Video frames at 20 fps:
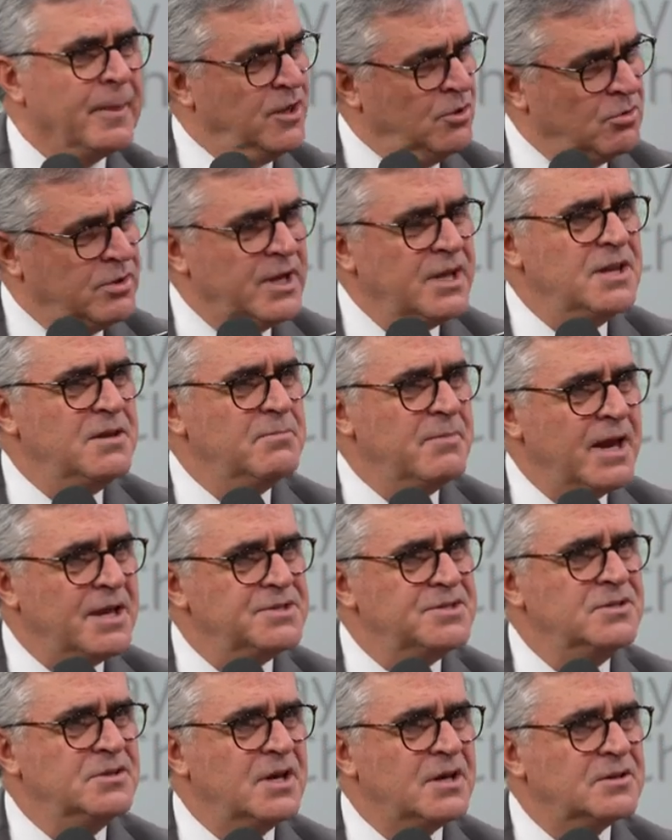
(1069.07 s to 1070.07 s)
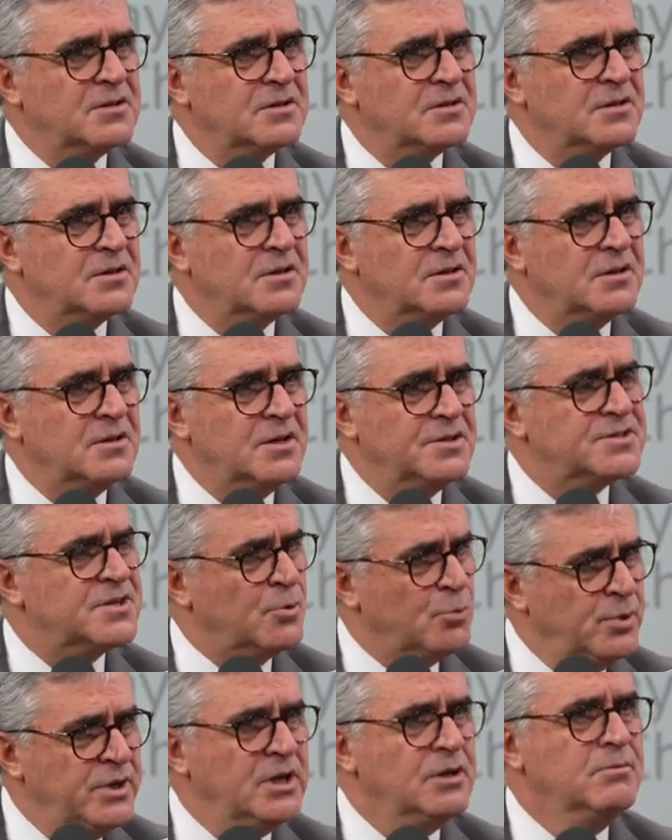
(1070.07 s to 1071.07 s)
You can imagine that. It's
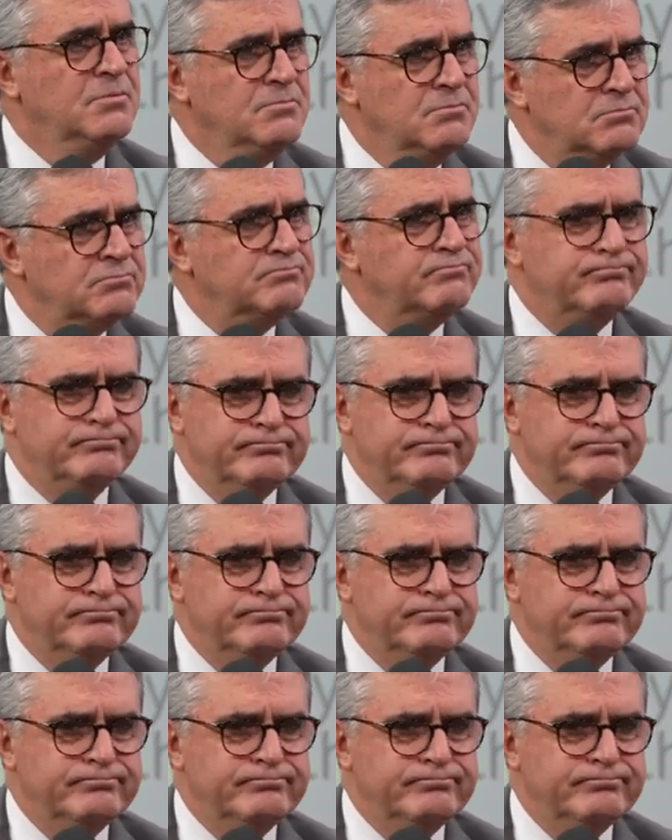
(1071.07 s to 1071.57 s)
a real